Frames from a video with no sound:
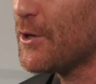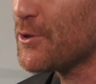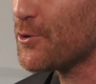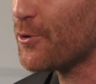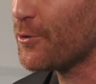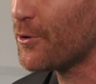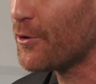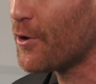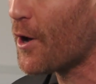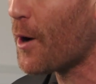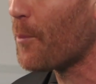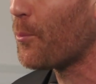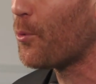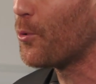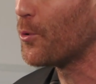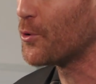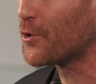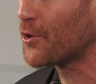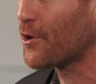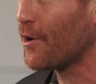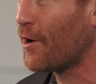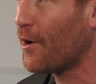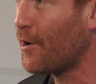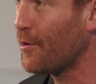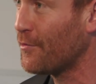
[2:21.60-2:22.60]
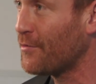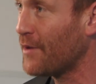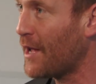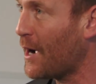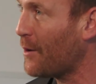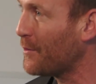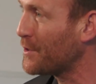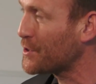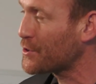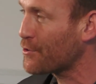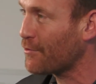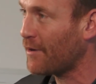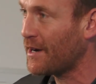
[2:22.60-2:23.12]
an upward curve now.
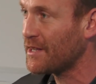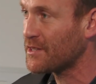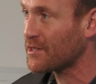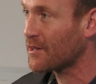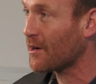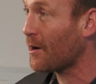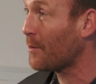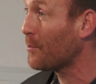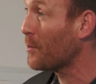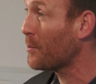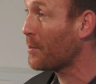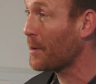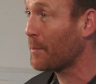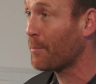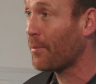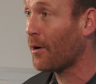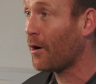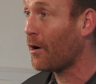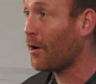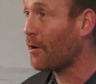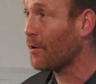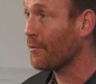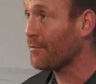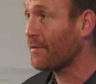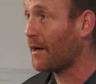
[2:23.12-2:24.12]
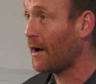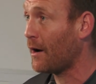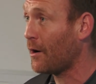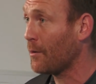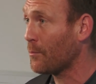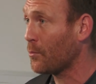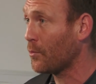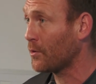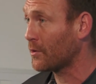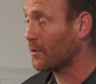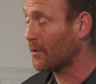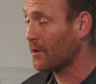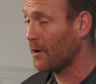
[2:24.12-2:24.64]
And it's great to come and be part of that
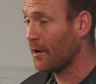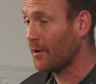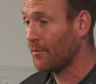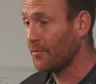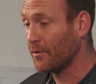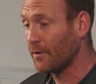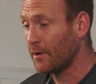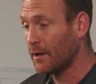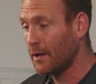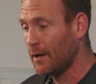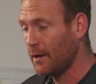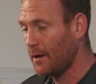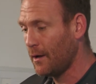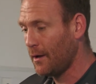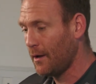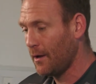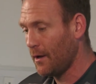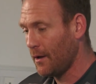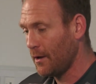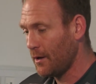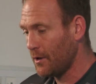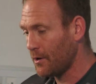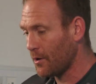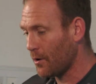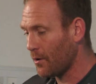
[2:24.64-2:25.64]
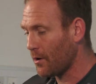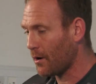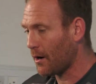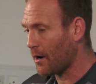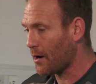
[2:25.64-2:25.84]
upward curve. And, you know,